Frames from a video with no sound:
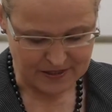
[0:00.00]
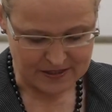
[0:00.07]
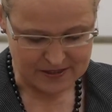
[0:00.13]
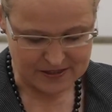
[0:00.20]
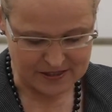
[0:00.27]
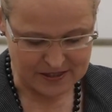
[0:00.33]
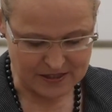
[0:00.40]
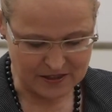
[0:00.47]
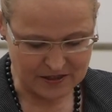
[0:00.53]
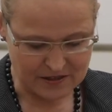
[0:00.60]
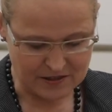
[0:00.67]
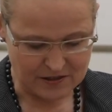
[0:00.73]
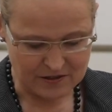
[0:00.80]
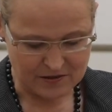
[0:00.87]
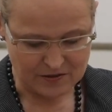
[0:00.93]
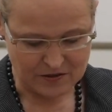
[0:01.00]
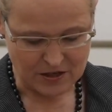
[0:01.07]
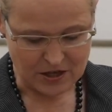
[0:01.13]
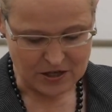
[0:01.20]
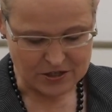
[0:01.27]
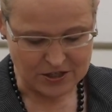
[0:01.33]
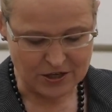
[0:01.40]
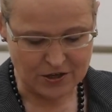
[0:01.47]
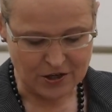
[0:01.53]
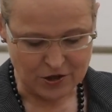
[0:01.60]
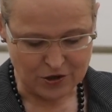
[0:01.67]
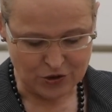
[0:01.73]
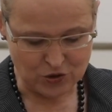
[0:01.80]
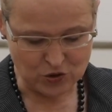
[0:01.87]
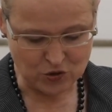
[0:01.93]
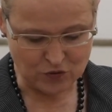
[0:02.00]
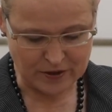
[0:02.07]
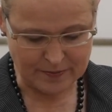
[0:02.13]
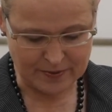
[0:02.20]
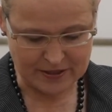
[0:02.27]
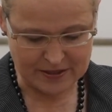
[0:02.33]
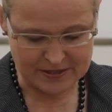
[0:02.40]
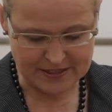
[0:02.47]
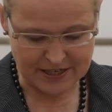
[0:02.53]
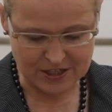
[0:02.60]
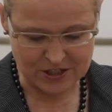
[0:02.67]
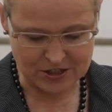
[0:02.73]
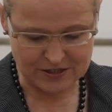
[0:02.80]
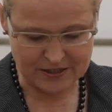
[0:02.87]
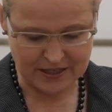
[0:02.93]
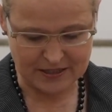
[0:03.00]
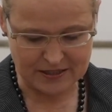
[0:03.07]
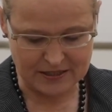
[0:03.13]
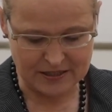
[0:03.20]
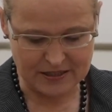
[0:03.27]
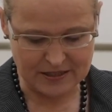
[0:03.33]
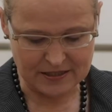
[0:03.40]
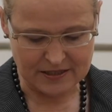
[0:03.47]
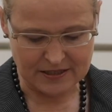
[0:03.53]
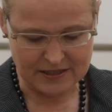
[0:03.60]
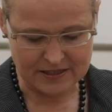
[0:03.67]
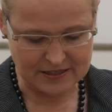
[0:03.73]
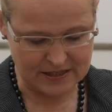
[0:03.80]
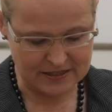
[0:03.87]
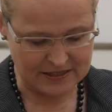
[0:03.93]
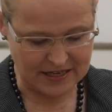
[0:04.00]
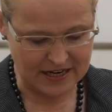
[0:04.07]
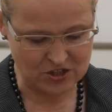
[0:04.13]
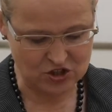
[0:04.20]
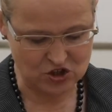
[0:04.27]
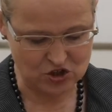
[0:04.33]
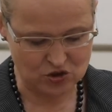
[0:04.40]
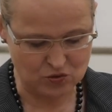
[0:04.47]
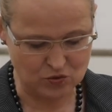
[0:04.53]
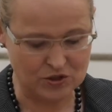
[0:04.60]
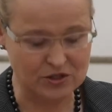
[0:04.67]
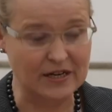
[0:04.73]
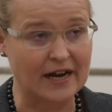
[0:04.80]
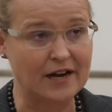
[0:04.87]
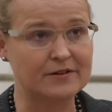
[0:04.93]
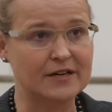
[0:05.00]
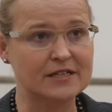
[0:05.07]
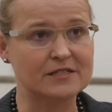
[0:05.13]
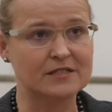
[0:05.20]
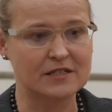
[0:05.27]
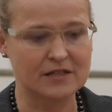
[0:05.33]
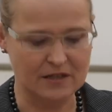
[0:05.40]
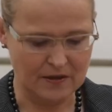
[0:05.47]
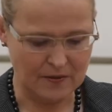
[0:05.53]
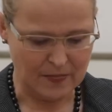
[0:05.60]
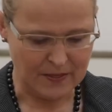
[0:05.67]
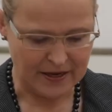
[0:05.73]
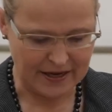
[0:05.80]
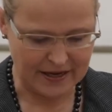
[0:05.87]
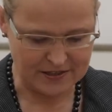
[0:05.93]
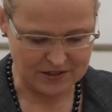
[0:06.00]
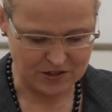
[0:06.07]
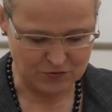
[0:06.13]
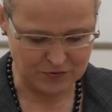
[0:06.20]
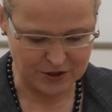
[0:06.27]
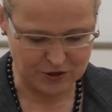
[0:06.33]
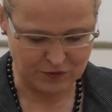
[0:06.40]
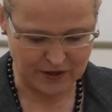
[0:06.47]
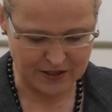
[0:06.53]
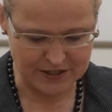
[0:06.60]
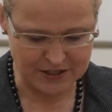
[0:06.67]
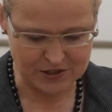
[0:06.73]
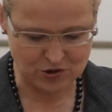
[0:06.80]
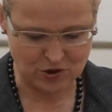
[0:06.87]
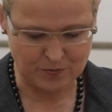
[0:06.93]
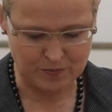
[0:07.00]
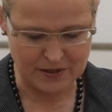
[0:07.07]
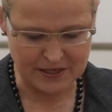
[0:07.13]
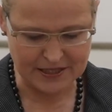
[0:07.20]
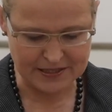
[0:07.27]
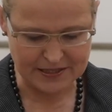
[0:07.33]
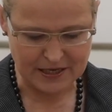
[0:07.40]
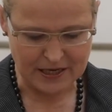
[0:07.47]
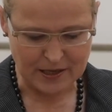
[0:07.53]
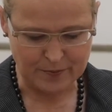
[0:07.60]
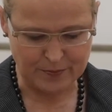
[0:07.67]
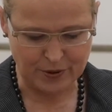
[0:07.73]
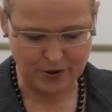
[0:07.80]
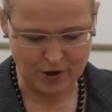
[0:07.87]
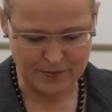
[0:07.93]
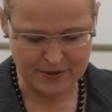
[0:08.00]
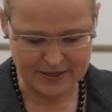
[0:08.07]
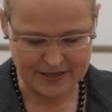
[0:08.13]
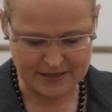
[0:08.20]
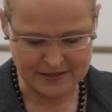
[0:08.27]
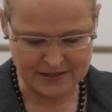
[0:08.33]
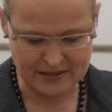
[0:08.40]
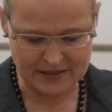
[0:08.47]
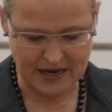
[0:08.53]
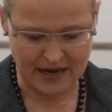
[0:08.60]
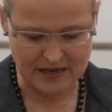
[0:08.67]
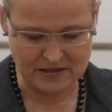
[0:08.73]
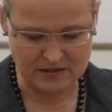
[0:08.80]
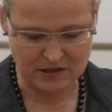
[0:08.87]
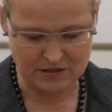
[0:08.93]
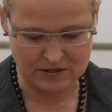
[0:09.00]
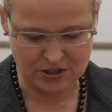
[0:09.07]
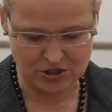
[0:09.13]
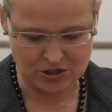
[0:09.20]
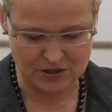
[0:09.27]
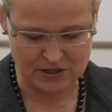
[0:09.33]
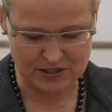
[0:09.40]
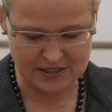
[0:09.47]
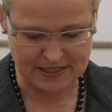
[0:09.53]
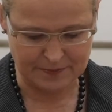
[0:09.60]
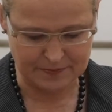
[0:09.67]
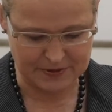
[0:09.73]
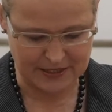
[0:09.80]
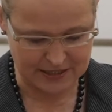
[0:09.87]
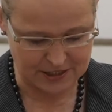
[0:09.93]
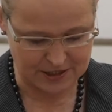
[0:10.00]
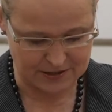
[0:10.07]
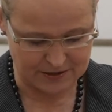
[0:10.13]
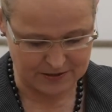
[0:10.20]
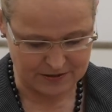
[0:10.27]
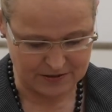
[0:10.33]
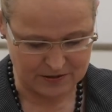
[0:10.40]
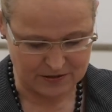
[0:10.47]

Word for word: C. The new verbalization technique is attached to a director and requires complete, permanent, and unconditional subjection.